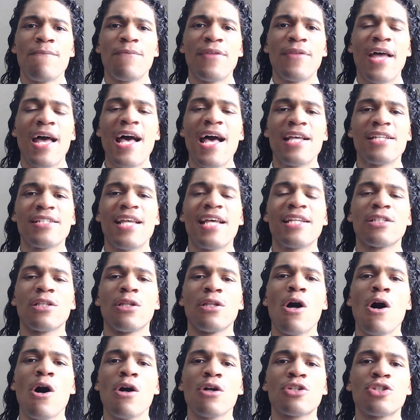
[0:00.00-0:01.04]
has
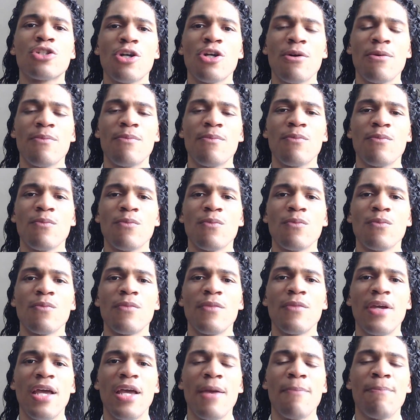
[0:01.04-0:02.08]
long-term
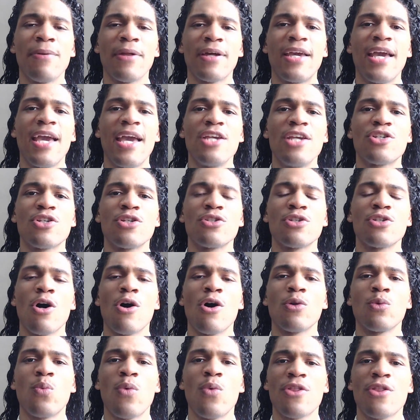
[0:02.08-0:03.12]
implications
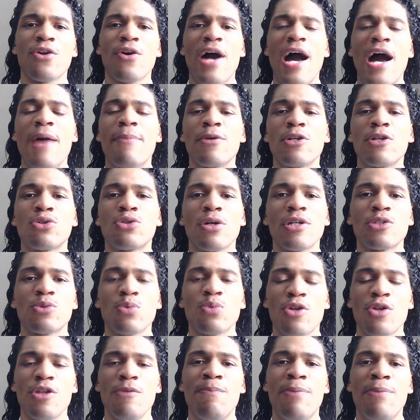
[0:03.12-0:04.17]
on whether I'm a
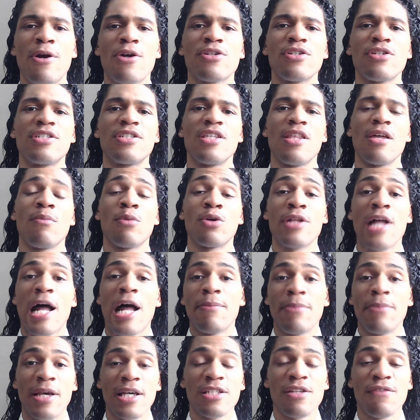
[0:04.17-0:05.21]
trustworthy person to them or not.
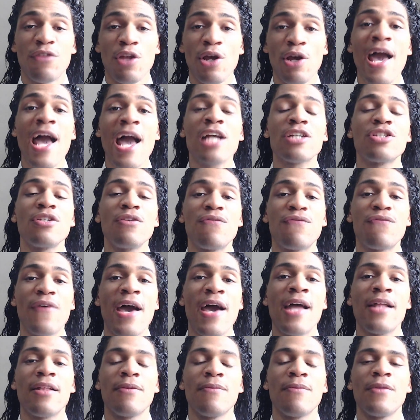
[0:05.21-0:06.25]
Because if they're actually
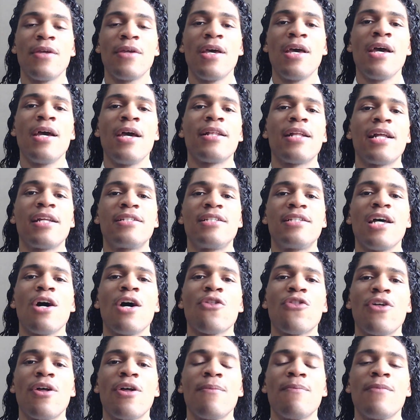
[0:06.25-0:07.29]
fat and I tell
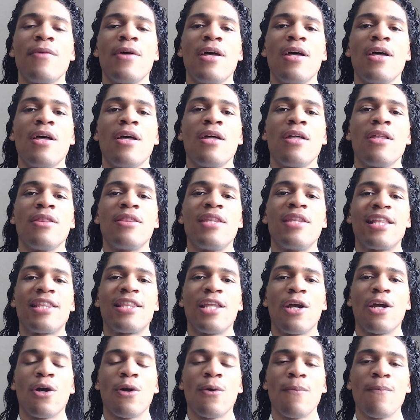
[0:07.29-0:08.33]
them that
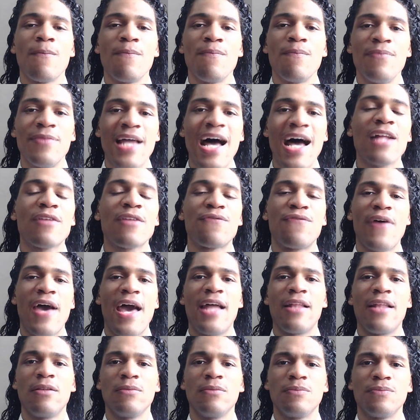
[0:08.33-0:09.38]
they're not
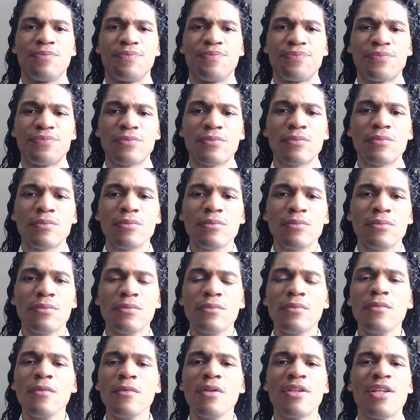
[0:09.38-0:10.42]
fat,
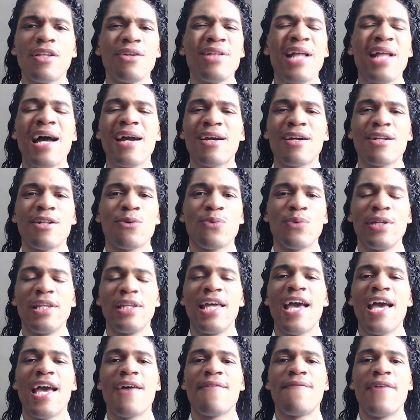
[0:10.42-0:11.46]
they're not going to
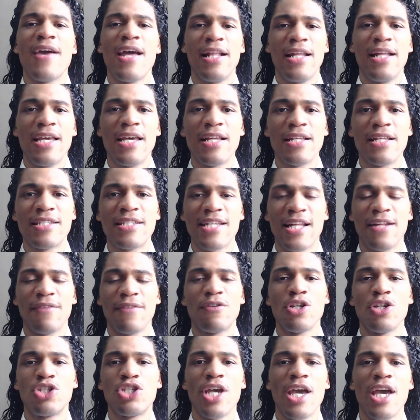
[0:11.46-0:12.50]
really have any incentive
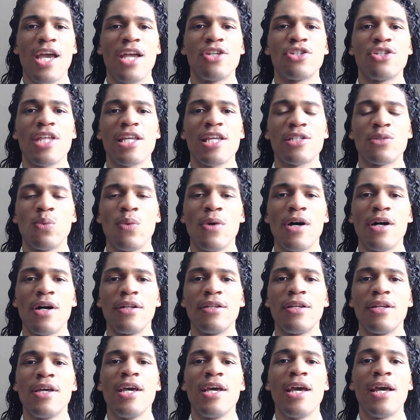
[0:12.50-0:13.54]
to change. That's one.
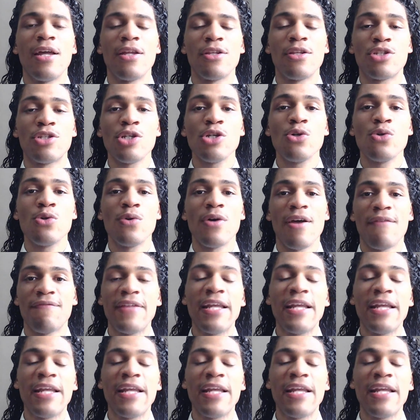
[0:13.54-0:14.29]
And two, if